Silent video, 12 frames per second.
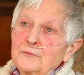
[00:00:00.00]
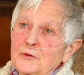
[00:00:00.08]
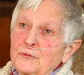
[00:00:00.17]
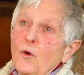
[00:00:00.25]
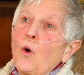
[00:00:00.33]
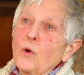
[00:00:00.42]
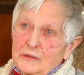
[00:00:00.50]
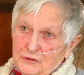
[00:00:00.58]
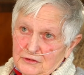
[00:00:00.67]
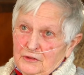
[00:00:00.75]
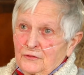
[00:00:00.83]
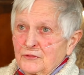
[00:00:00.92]
We've all
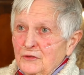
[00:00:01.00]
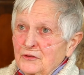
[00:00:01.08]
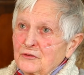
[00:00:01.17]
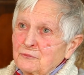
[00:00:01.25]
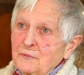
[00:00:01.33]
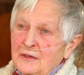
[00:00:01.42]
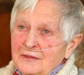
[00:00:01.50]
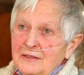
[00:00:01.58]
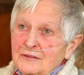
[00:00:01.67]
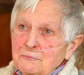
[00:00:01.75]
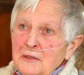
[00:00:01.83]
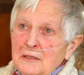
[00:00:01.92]
achieved it. It's,
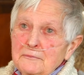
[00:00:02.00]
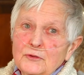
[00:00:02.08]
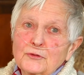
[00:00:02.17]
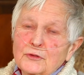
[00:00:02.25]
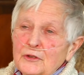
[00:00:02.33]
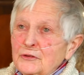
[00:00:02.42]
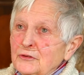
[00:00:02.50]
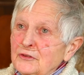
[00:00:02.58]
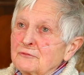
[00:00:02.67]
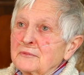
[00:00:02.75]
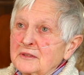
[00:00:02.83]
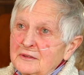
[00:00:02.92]
it's been a mutual
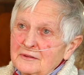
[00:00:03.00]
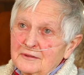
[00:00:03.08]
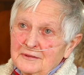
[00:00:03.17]
achievement.